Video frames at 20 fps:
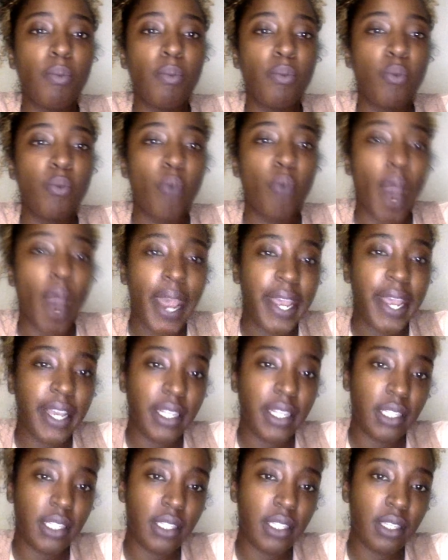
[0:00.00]
white
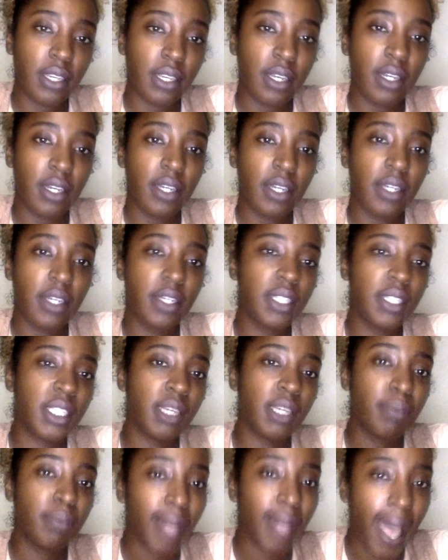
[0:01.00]

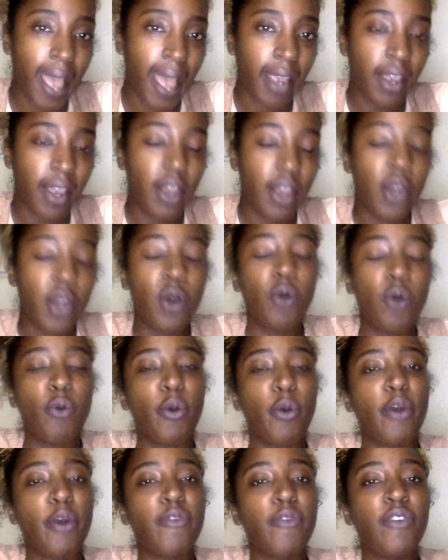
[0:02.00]
to black,
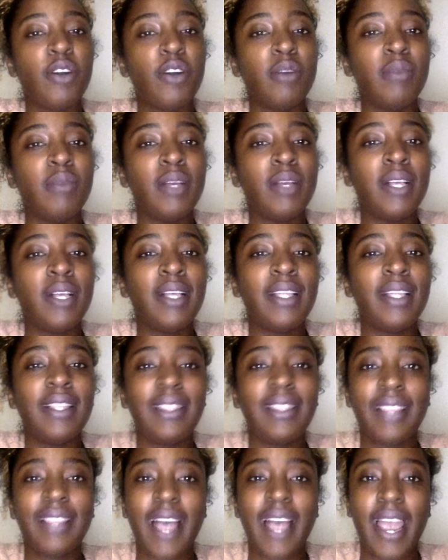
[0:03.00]
or from
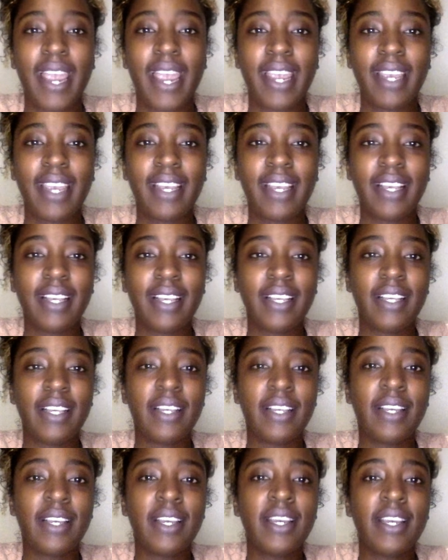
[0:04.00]
light
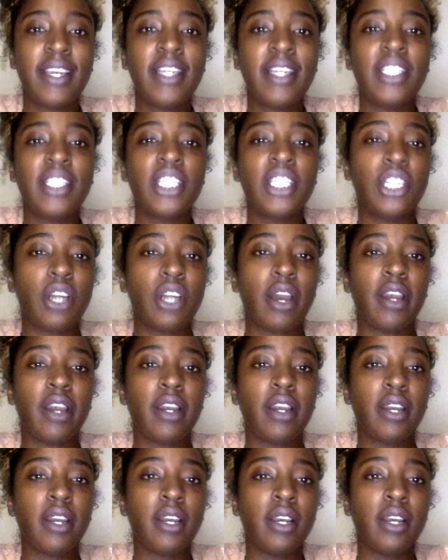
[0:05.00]
to dark?
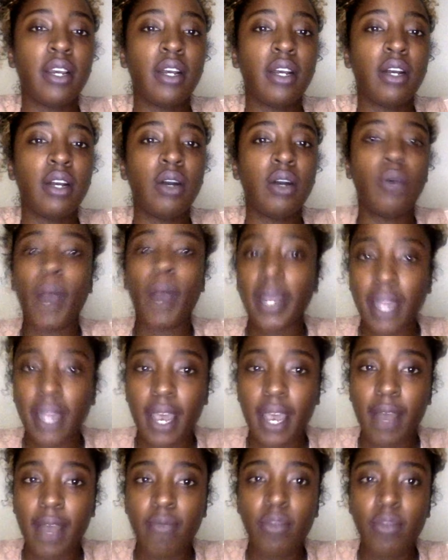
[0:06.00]
Why
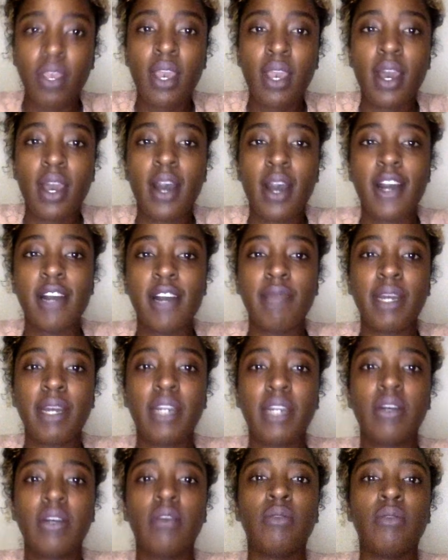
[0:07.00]
not? I
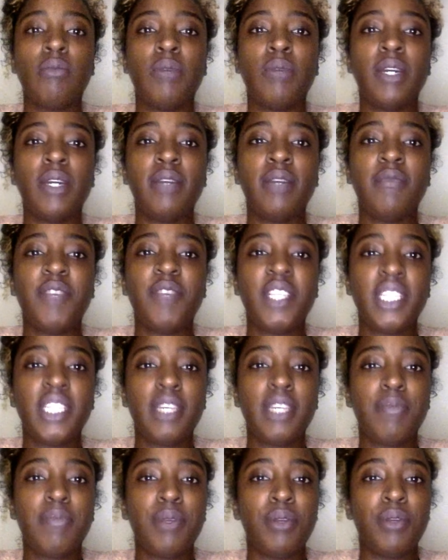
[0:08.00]
know when
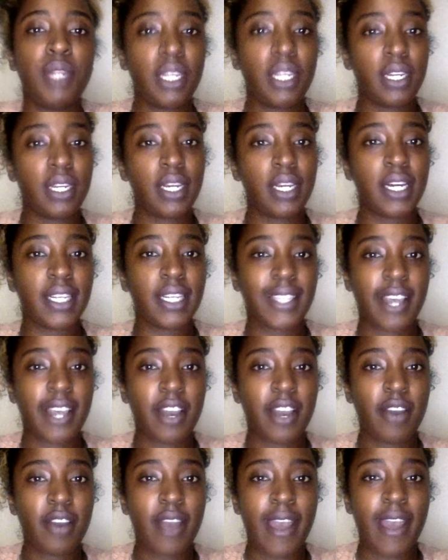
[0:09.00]
Fenty Beauty does
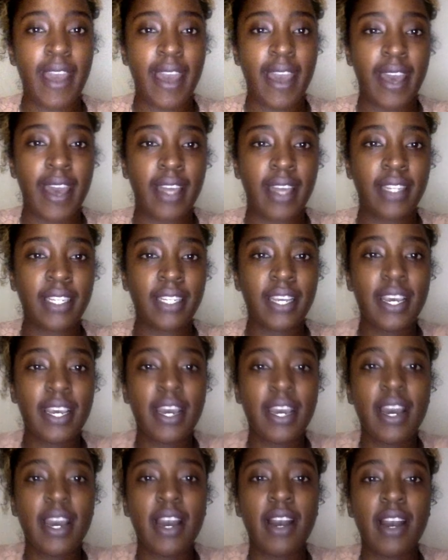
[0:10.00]
her ad,
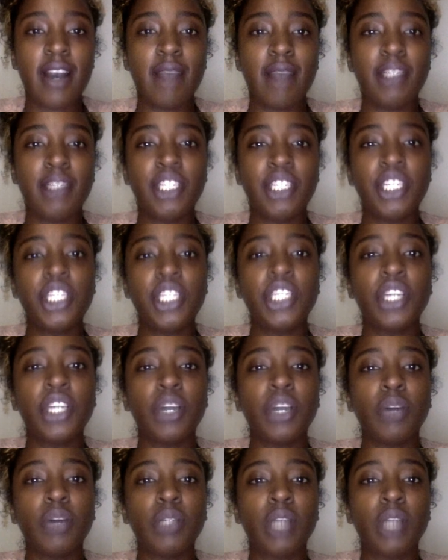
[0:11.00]
she
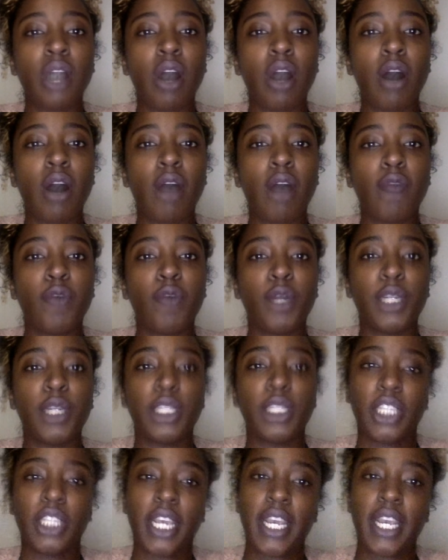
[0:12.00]
shows all 40
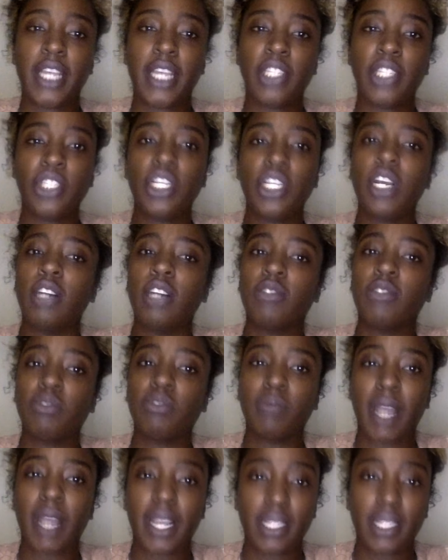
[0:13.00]
shades. She goes
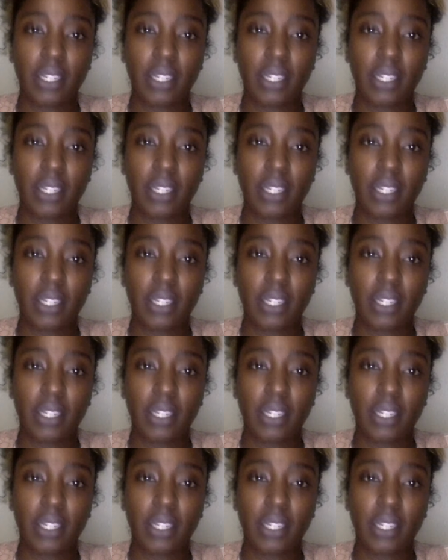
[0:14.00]
from light to